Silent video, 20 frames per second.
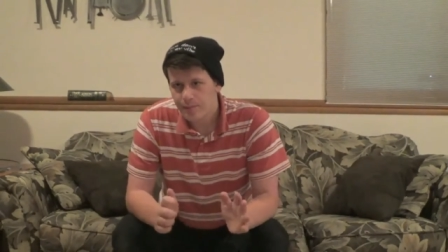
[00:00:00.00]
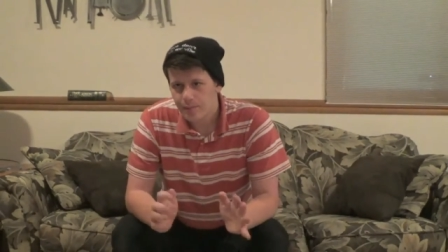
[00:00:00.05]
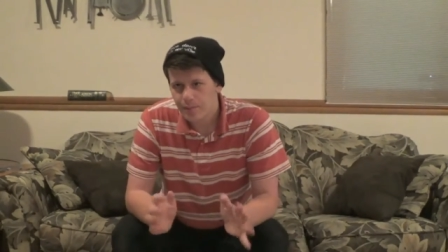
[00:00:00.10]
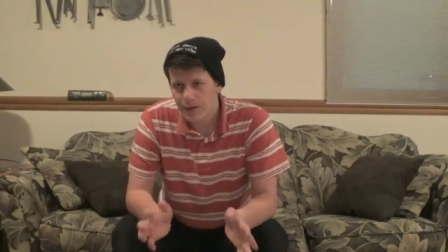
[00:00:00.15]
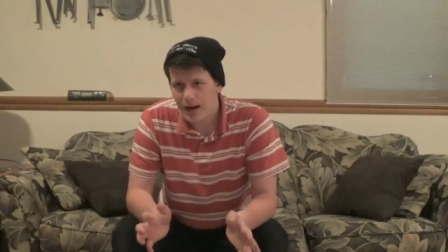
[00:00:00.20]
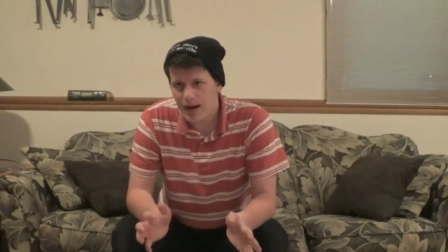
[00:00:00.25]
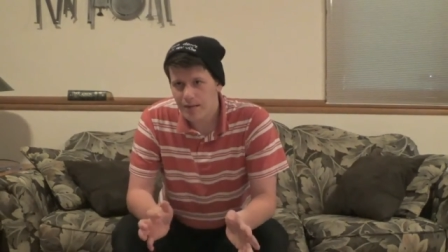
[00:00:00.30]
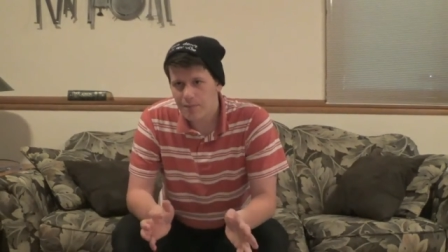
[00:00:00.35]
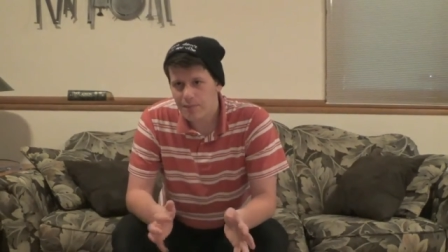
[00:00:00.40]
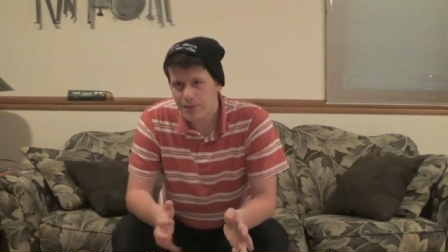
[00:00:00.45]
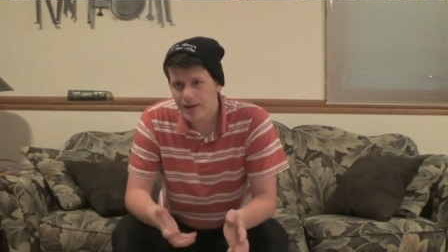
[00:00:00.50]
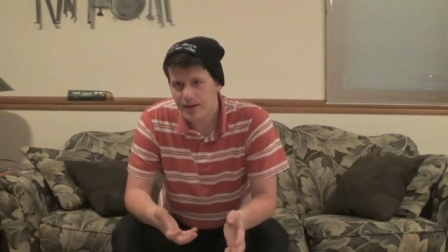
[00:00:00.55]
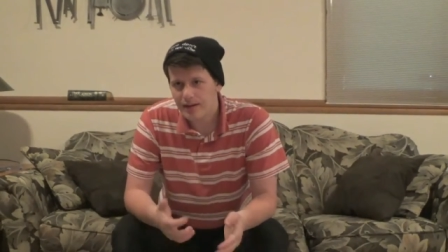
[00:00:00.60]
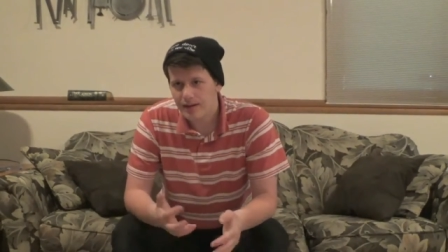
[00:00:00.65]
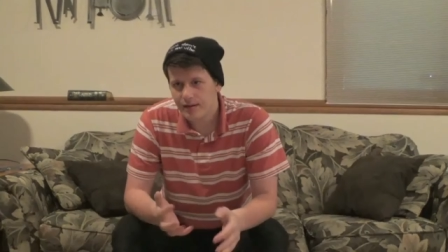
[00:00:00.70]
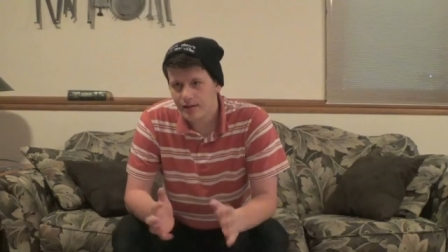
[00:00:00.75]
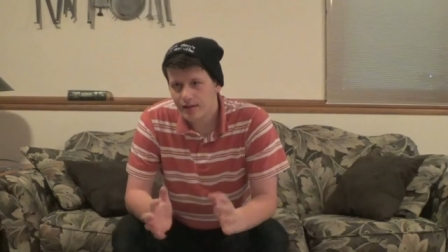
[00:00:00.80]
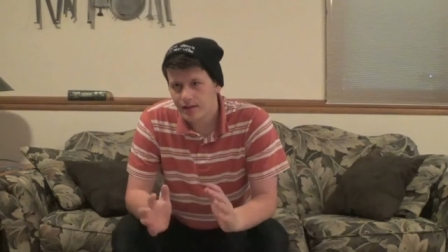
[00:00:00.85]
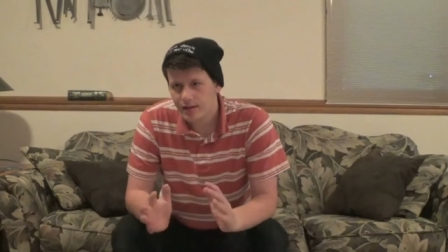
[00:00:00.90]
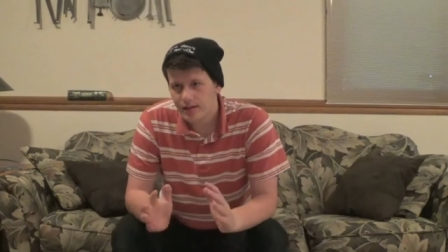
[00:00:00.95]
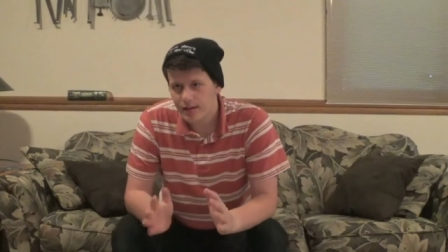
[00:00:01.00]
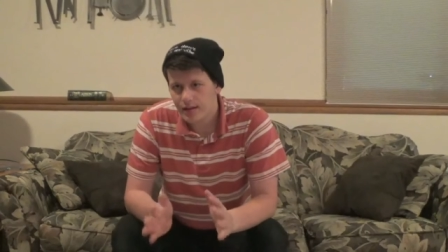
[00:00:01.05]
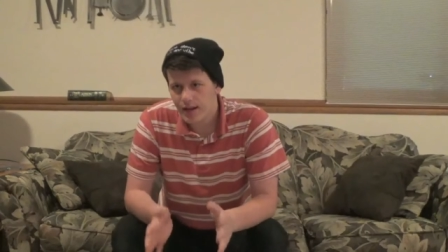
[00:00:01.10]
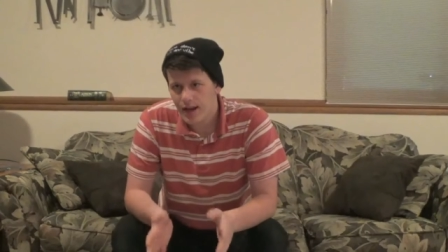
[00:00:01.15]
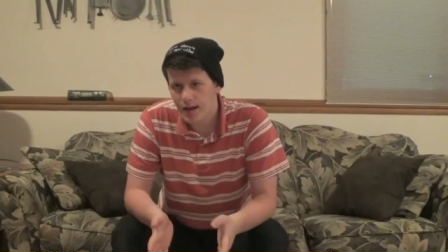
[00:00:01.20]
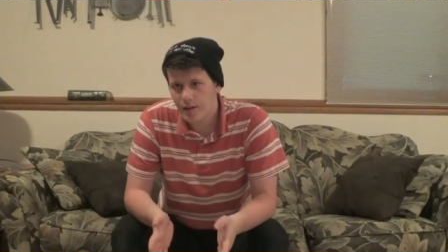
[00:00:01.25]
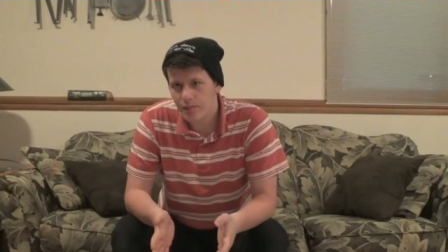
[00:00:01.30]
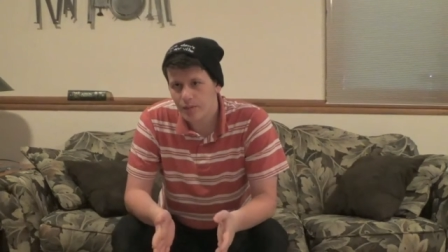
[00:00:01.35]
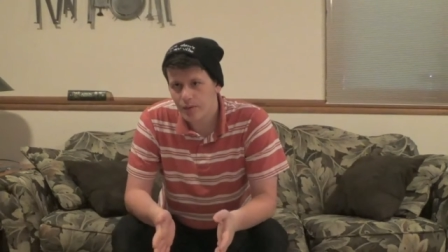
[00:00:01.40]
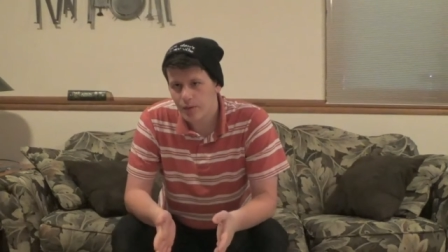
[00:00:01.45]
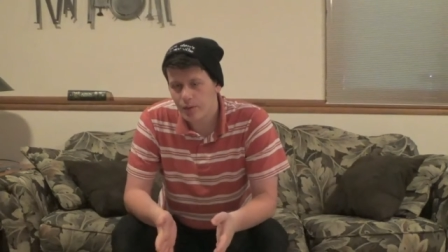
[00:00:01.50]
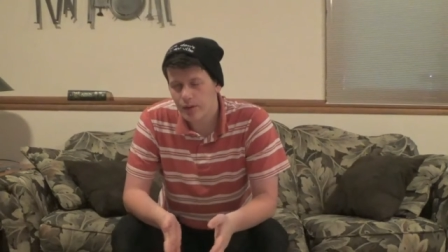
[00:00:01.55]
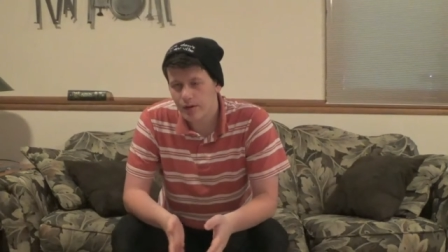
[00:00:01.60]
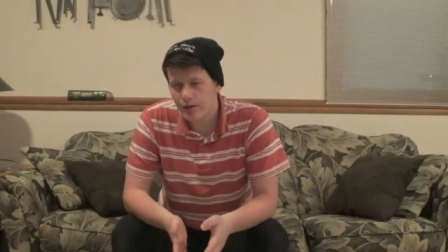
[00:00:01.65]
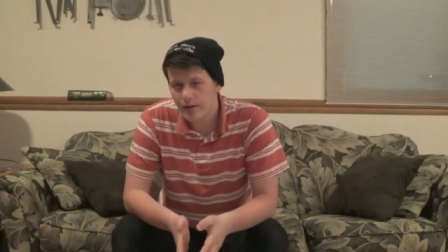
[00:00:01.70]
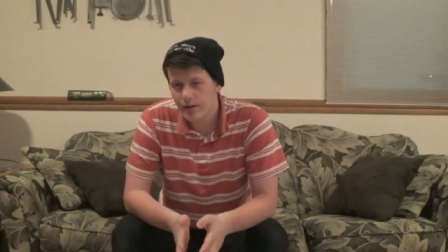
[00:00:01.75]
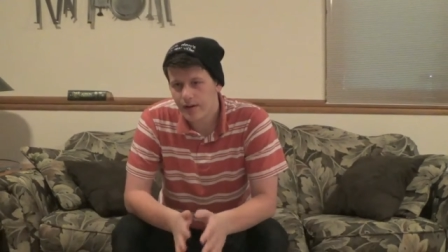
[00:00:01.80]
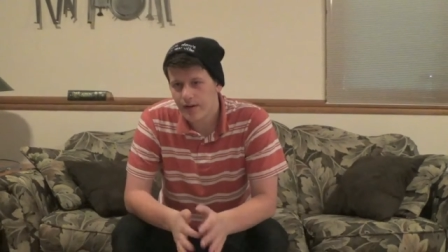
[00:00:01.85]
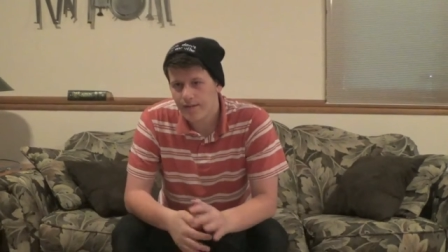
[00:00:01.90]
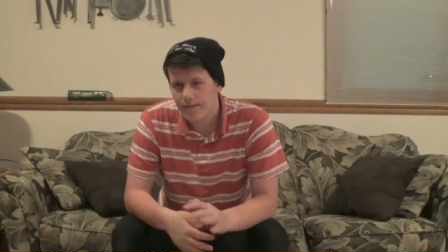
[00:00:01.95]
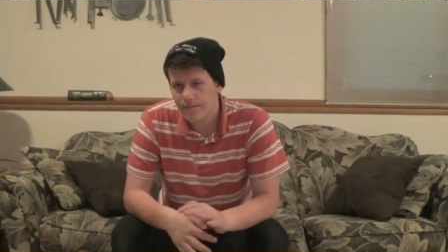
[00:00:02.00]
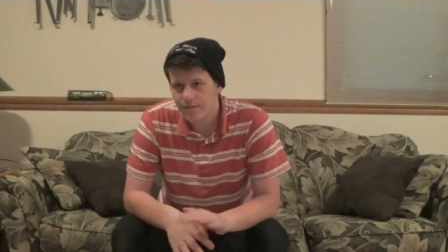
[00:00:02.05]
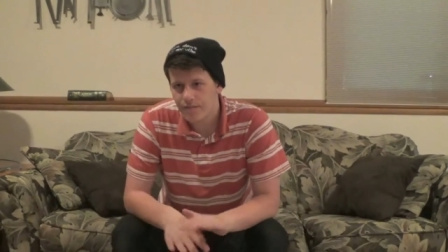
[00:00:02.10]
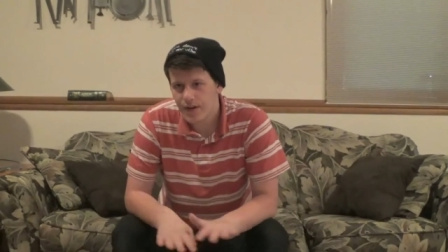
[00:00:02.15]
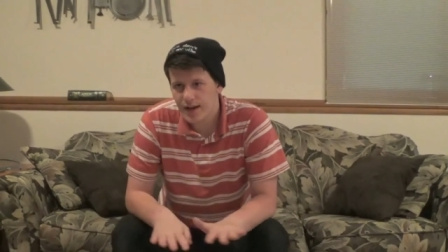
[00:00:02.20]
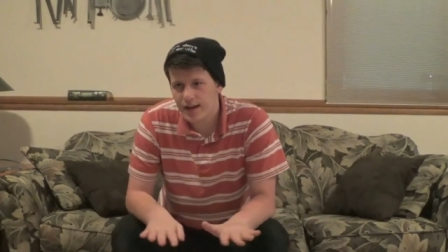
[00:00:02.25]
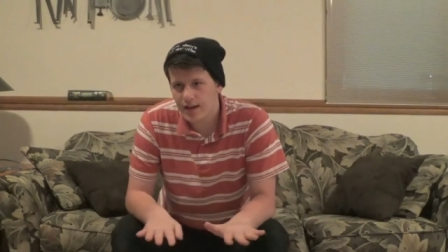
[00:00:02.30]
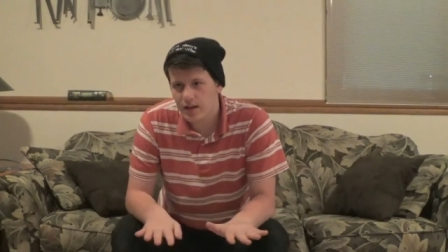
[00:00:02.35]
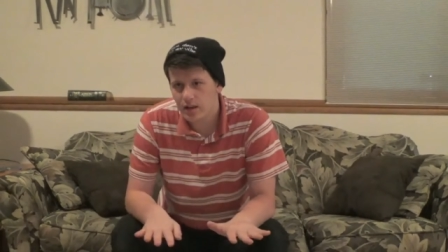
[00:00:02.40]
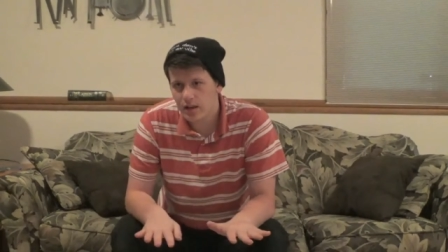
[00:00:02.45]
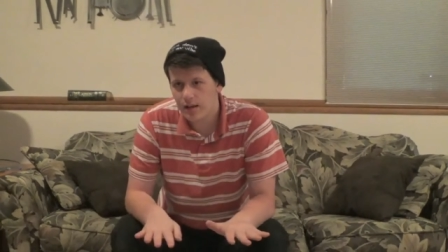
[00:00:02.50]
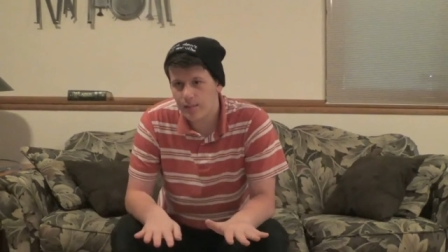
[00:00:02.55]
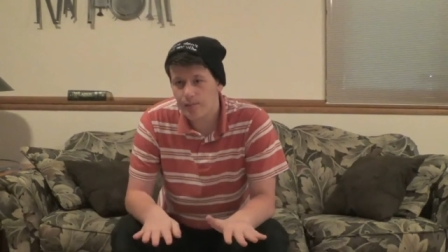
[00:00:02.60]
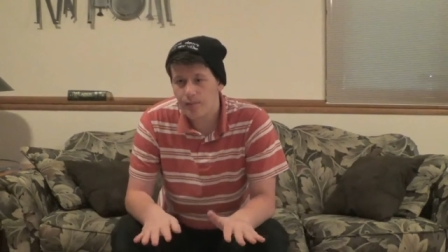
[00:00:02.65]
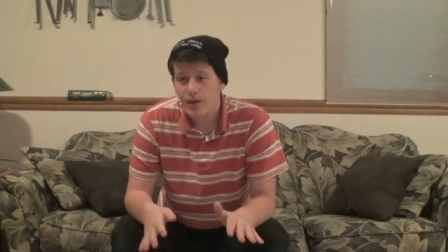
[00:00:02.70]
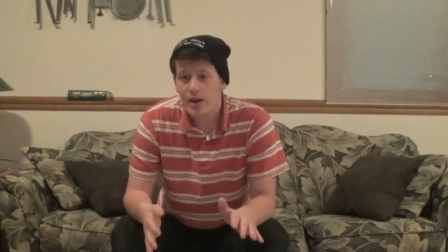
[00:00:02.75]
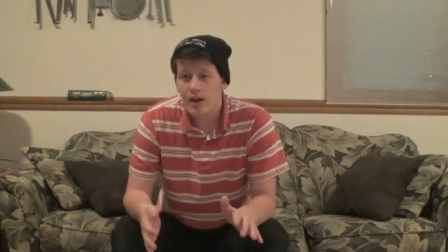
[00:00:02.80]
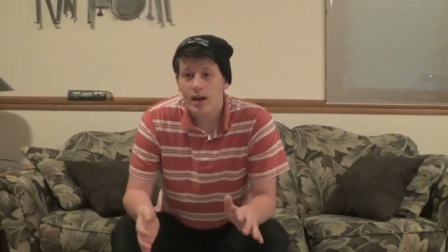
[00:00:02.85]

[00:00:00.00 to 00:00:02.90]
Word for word: Brad Pitt, Edward Norton, Fight Club.